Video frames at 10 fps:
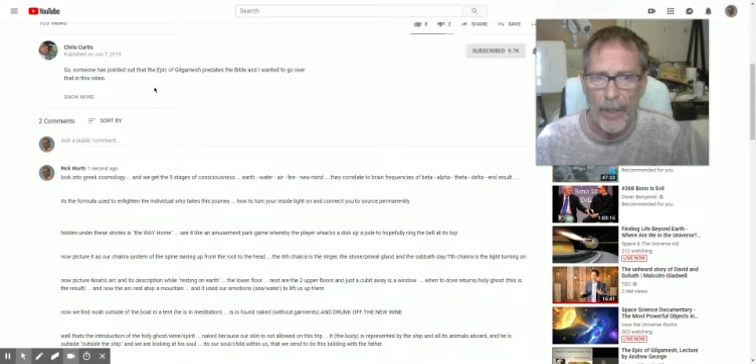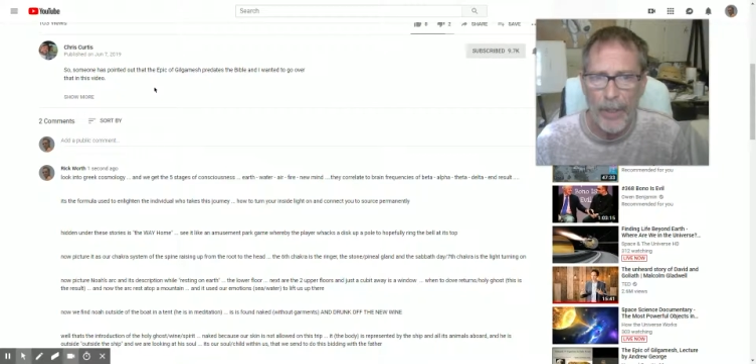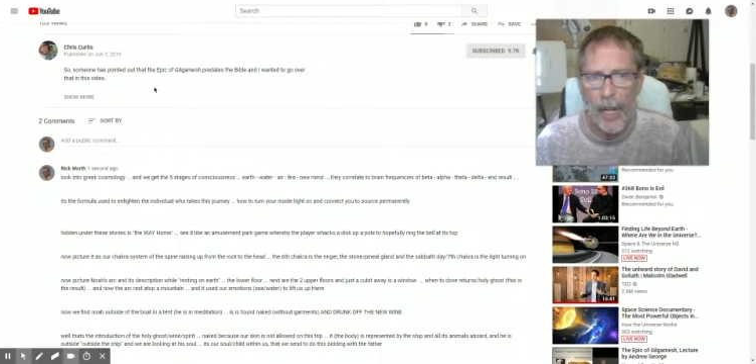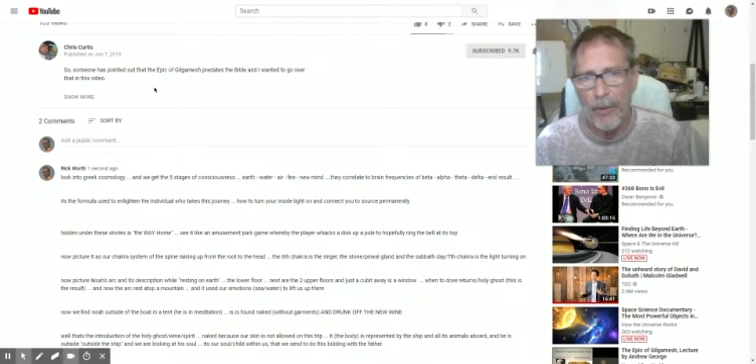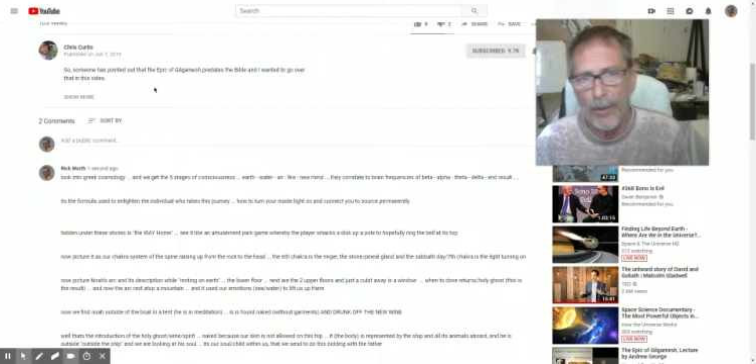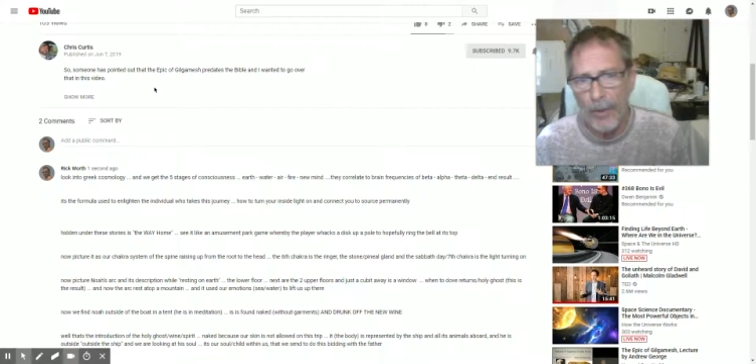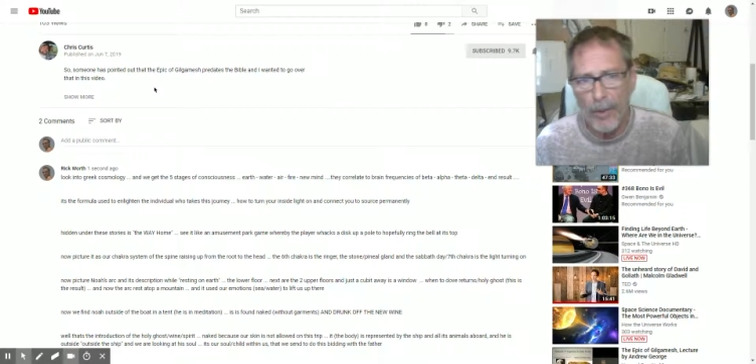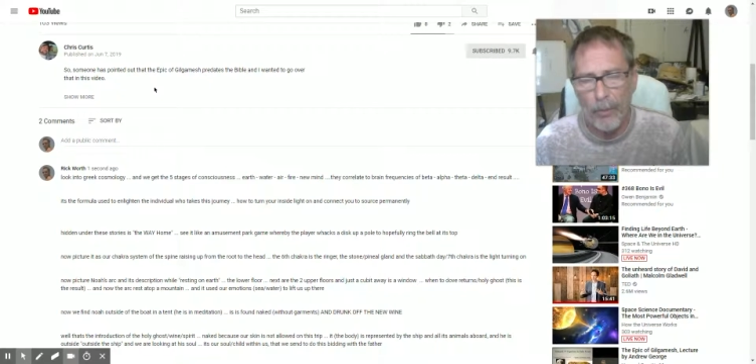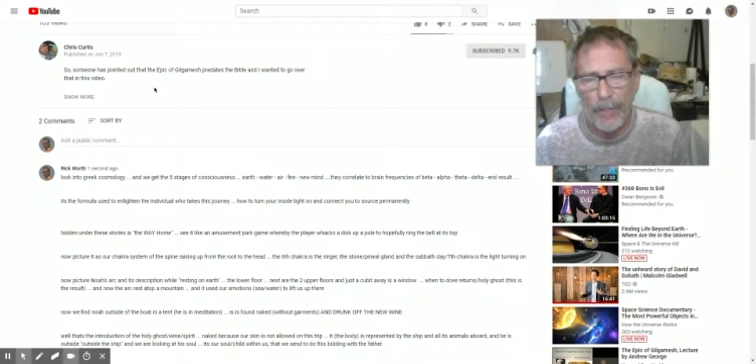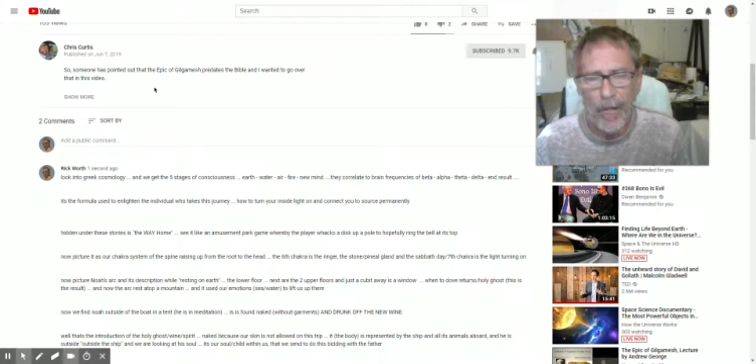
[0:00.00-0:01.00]
we have
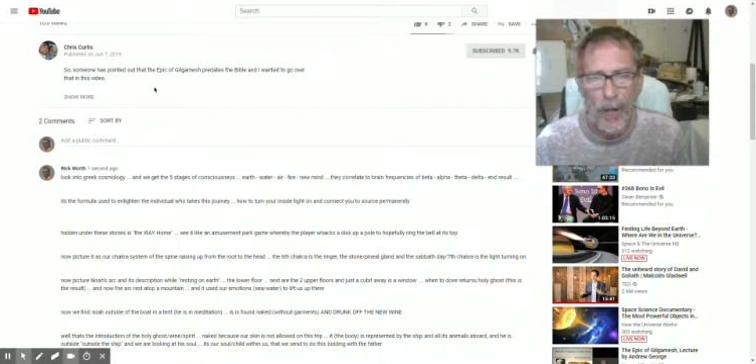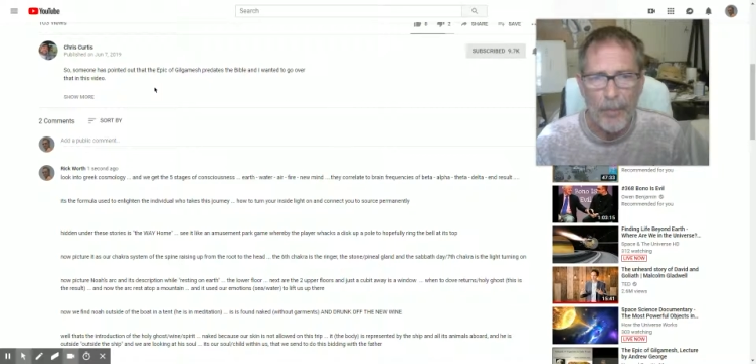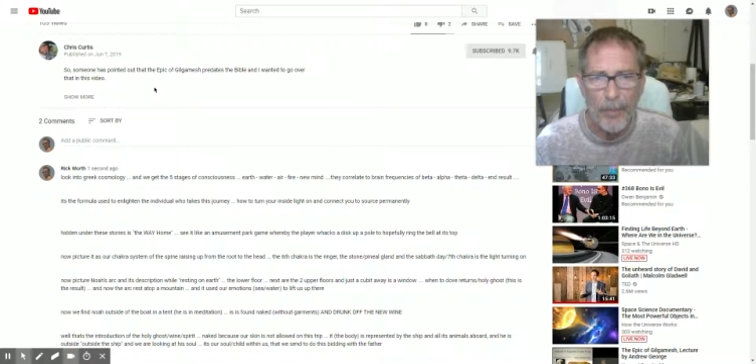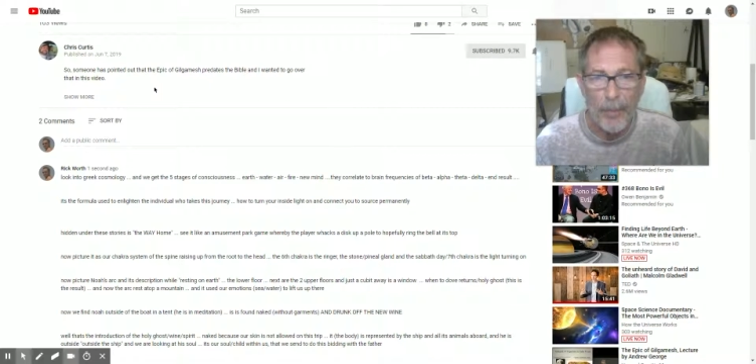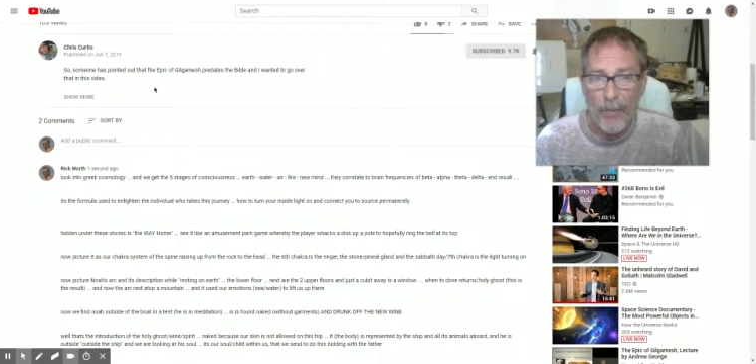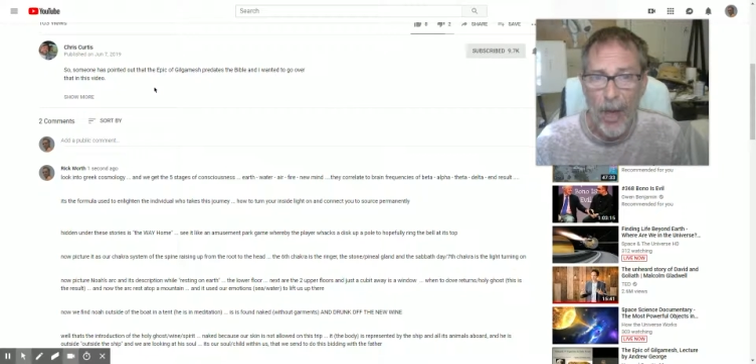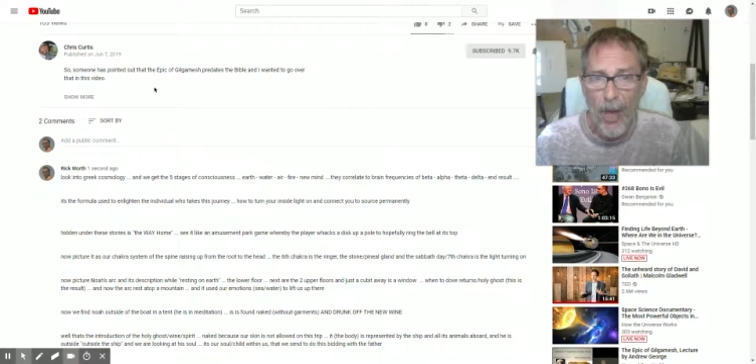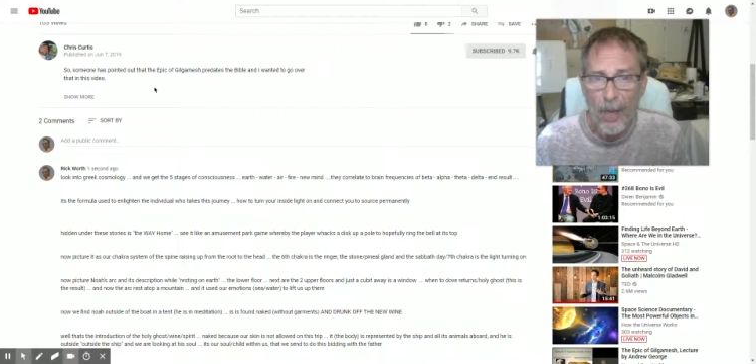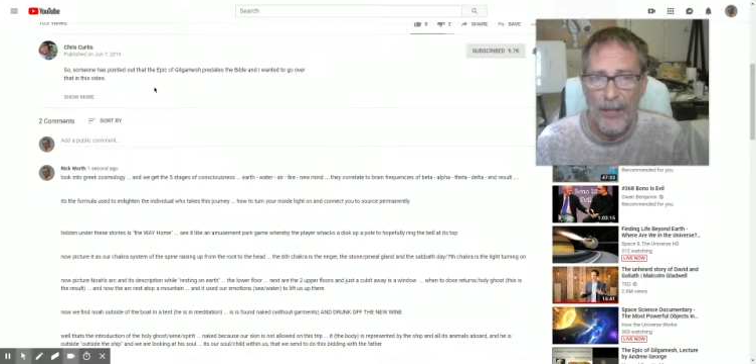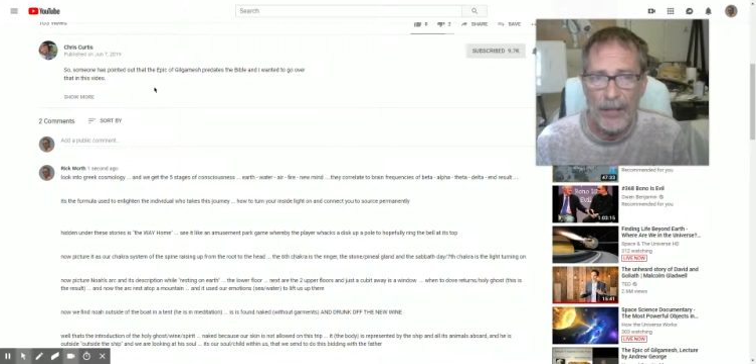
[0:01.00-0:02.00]
we, we come in with
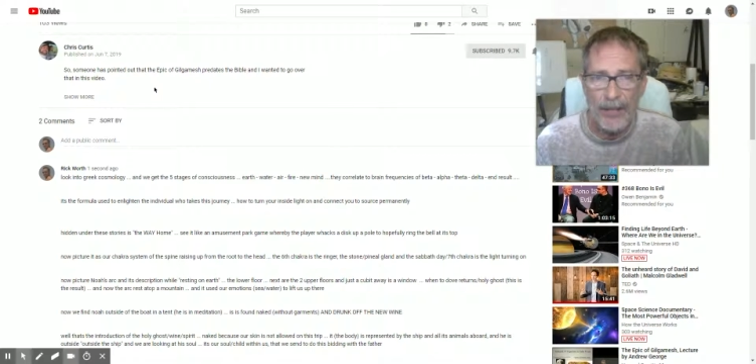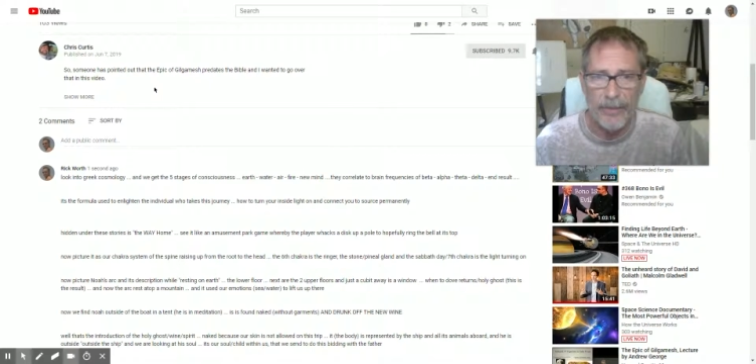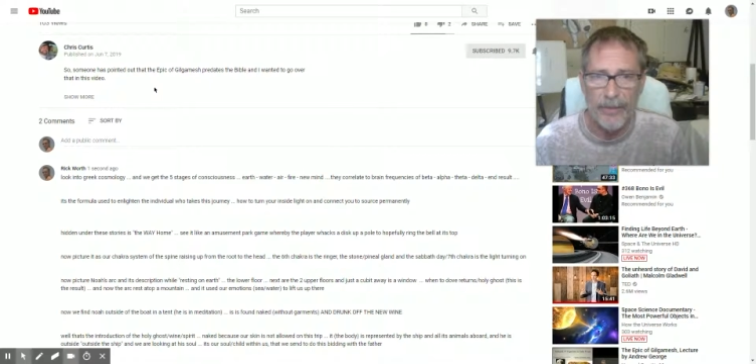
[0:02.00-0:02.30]
Father,